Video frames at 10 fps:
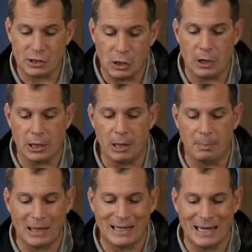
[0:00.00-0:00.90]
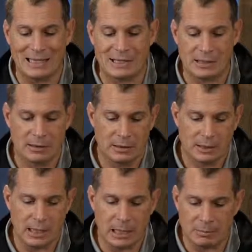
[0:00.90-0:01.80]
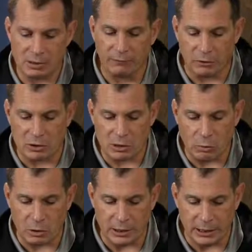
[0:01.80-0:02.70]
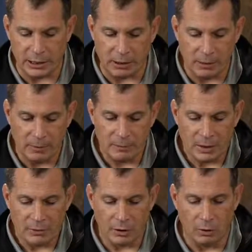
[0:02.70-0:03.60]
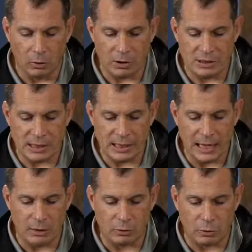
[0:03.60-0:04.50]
gone up against Sodom. So verse 20 here, the Lord said, "How